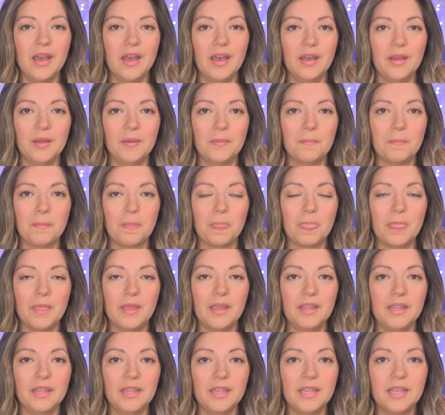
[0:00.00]
um,
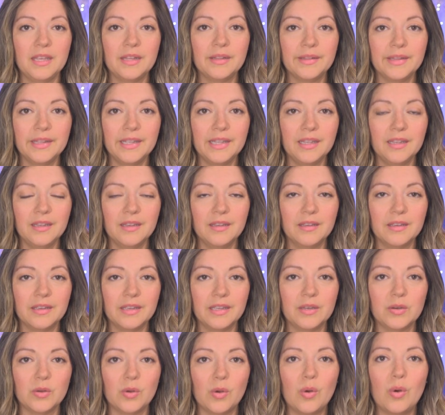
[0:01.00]
healing
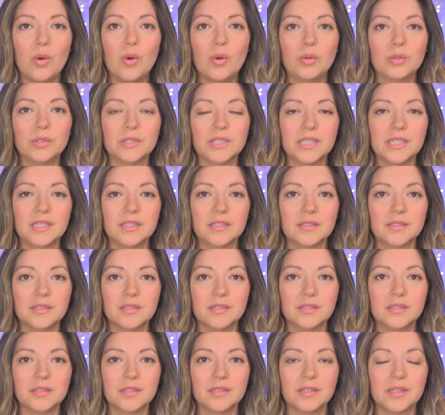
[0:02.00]
and
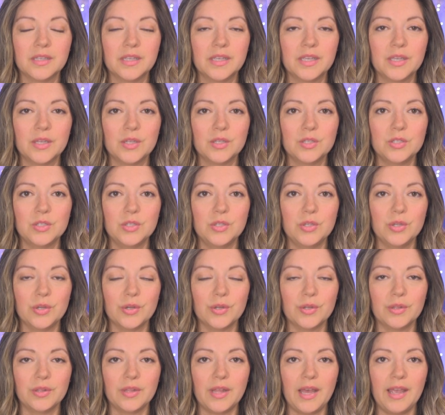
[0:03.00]
wholeness to
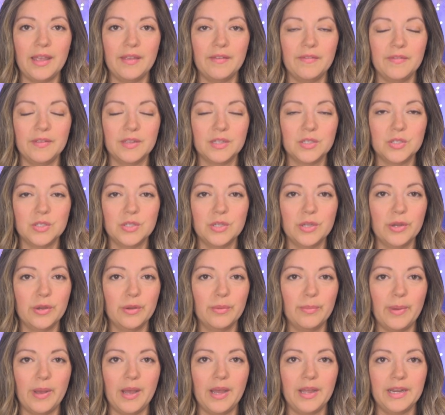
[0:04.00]
your life and to your
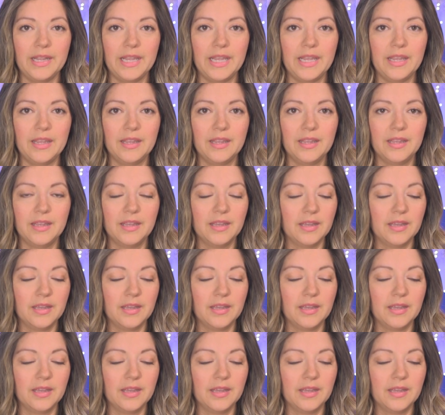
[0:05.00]
body.